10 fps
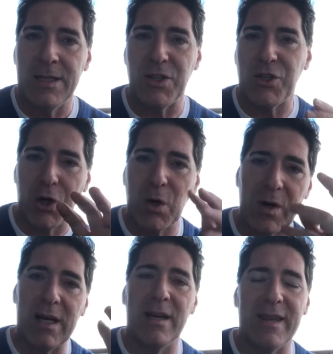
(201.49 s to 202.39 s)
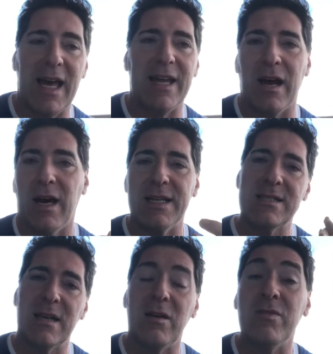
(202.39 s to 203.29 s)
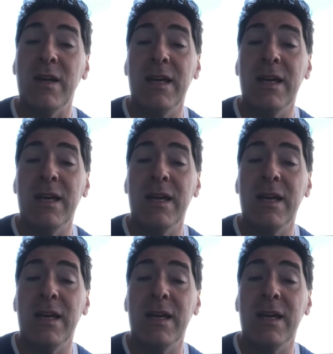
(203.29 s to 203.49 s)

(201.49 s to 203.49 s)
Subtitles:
to turn that on itself.